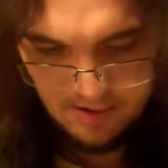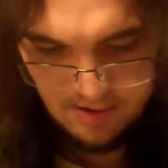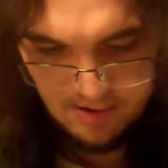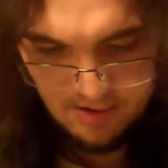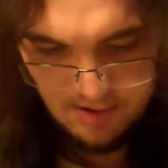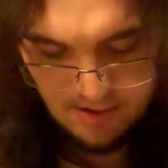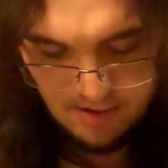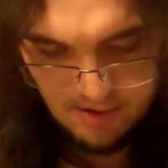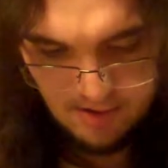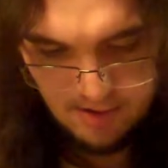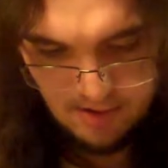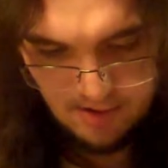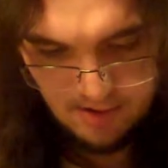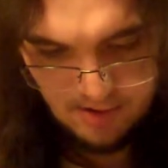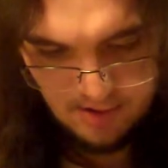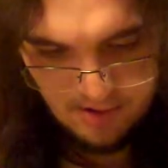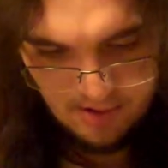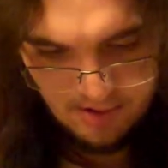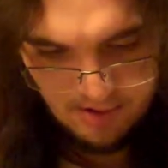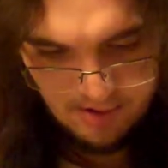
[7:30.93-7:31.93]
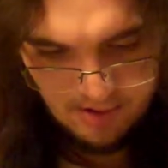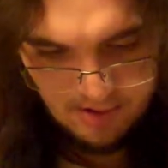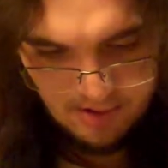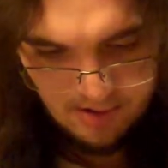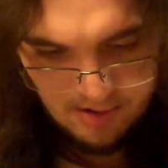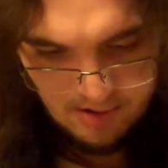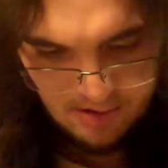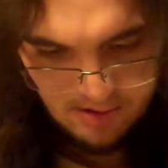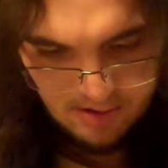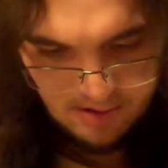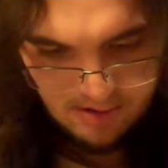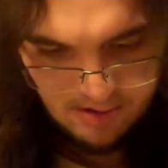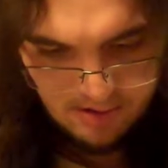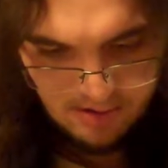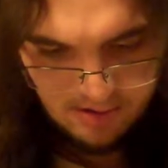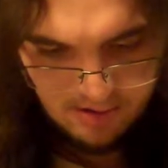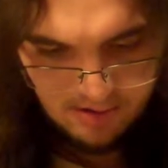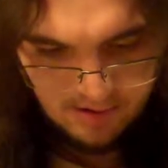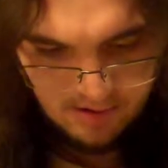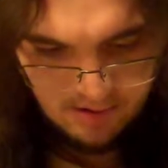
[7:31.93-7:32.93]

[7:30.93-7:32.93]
No one is speaking in this clip.